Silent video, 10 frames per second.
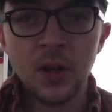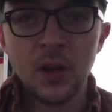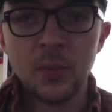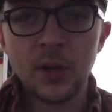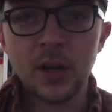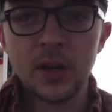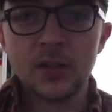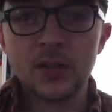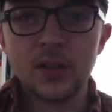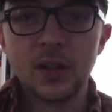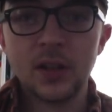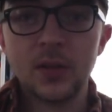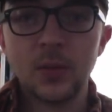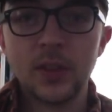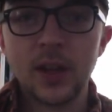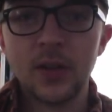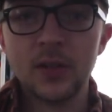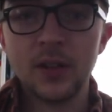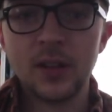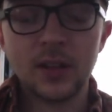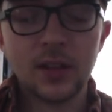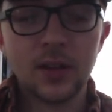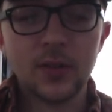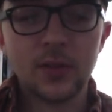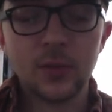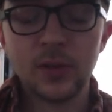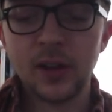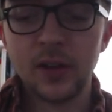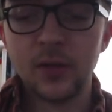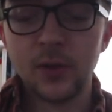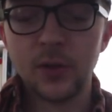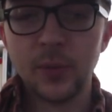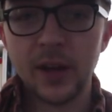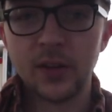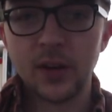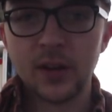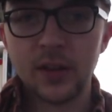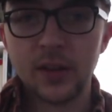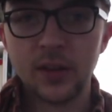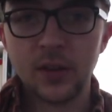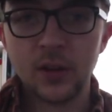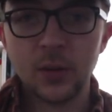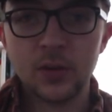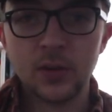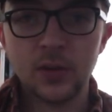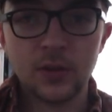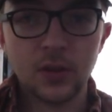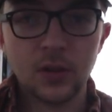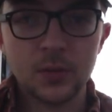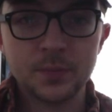But without anything else, without any further background, I think I'll go into the song.